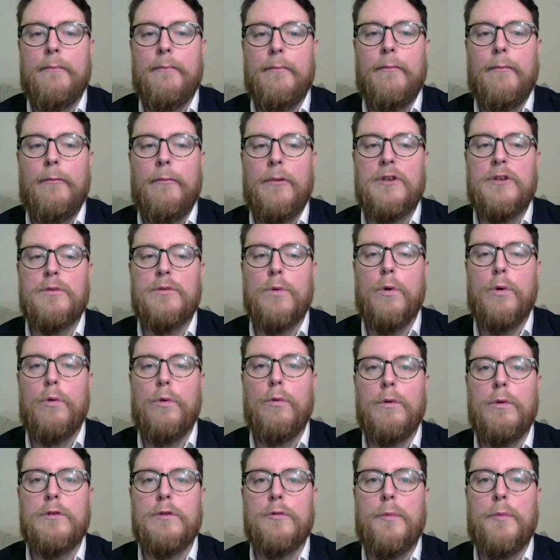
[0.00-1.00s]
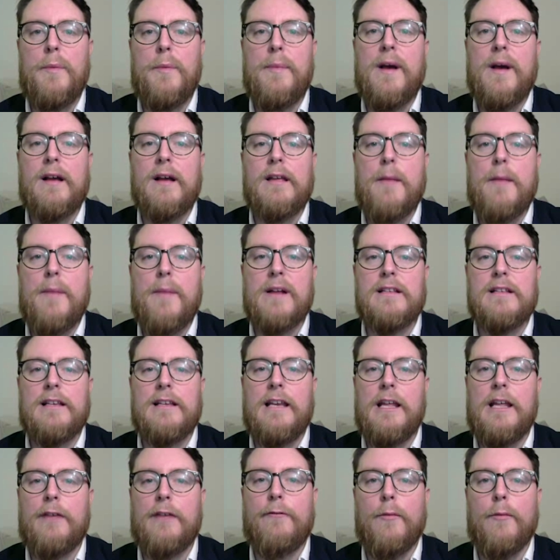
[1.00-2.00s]
Which will be back to
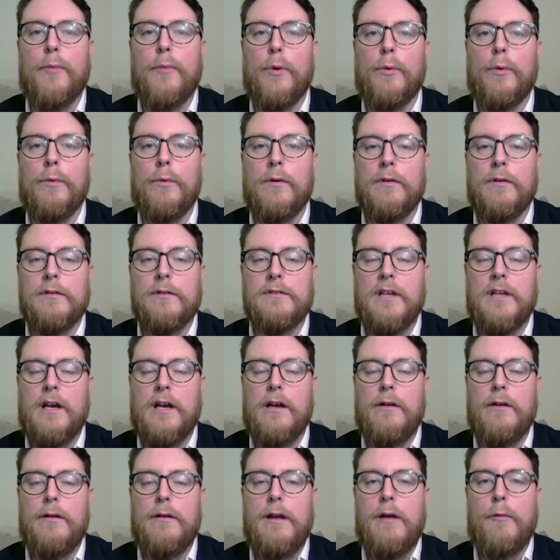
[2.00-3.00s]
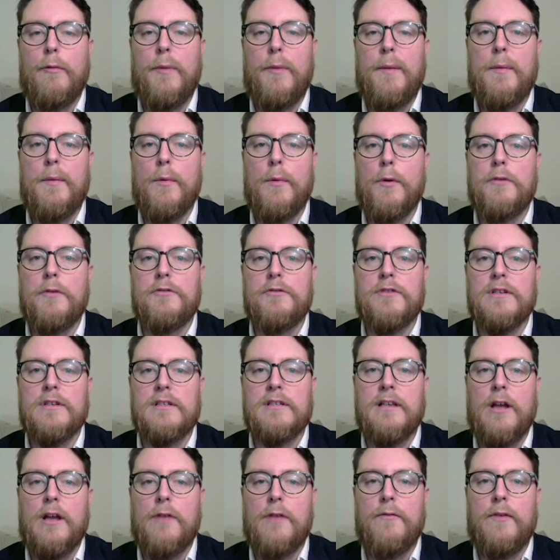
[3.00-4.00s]
league football. So it'll be a bit more
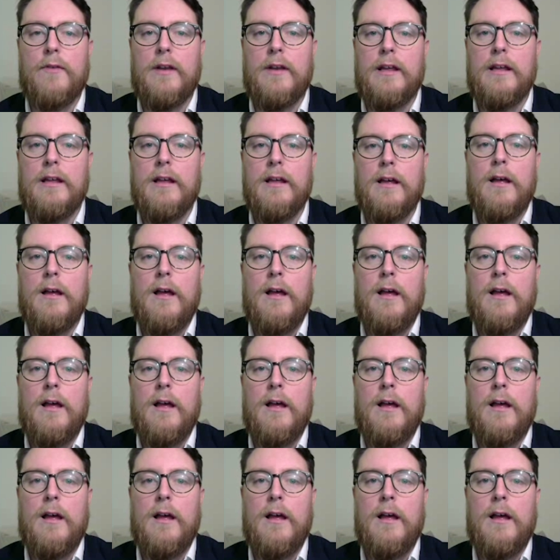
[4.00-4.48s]
interesting, hopefully.